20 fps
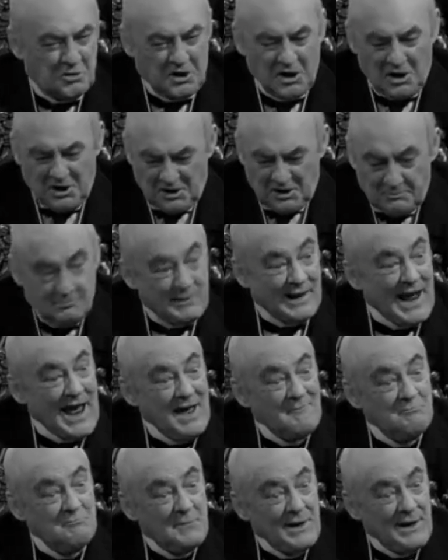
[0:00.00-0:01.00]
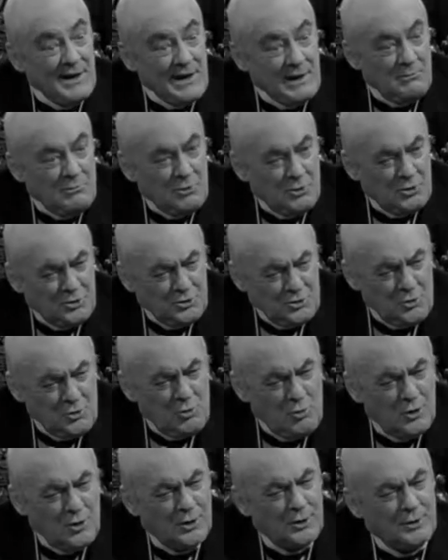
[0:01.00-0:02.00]
kill it, but I haven't been able to
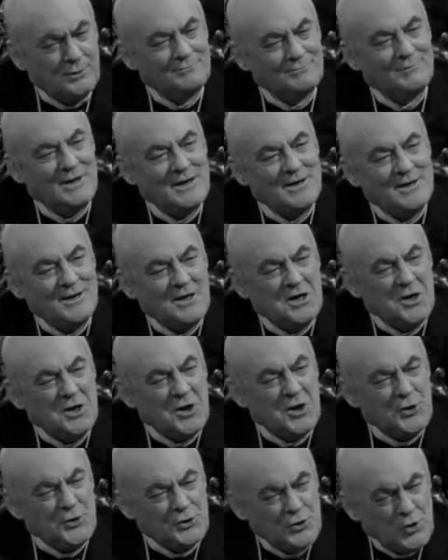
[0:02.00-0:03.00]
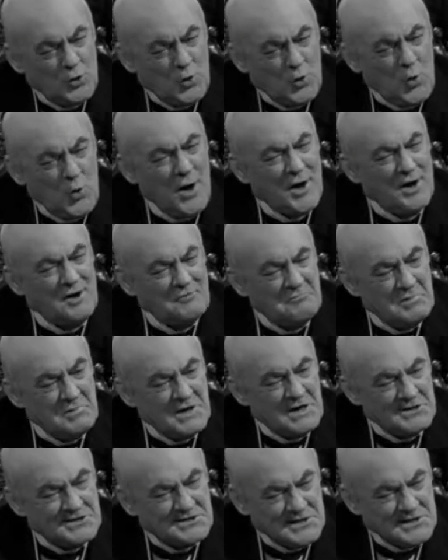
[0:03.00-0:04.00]
do it. You have
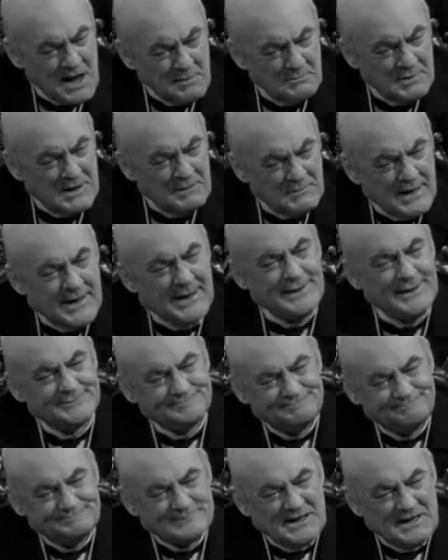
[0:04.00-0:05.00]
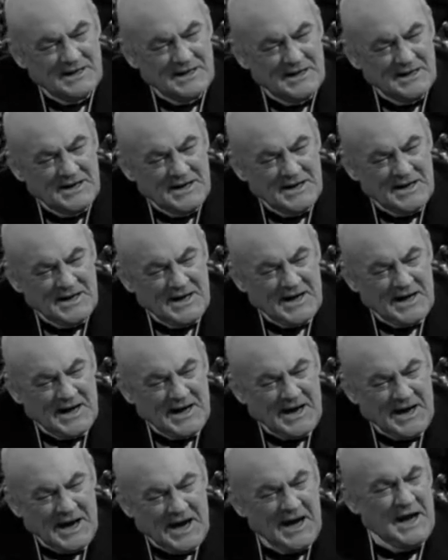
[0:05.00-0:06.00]
been stopping me.
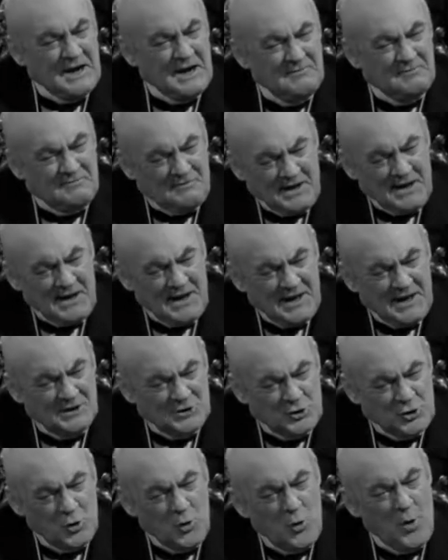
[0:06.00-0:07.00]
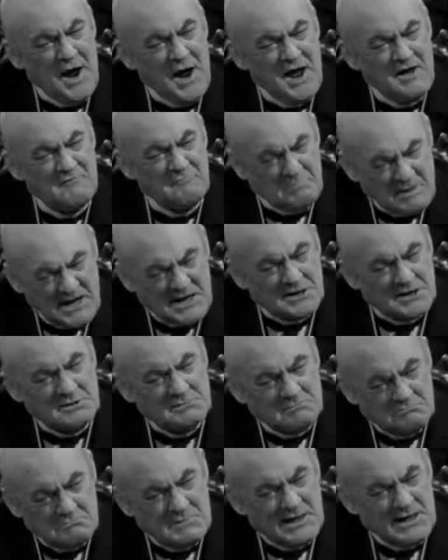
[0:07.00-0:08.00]
In fact, you have
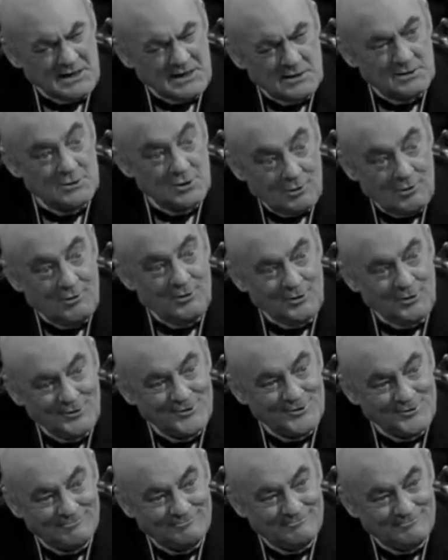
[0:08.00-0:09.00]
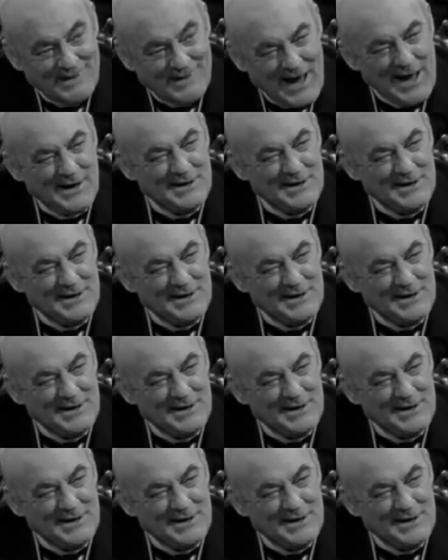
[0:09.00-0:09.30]
beaten me, George. And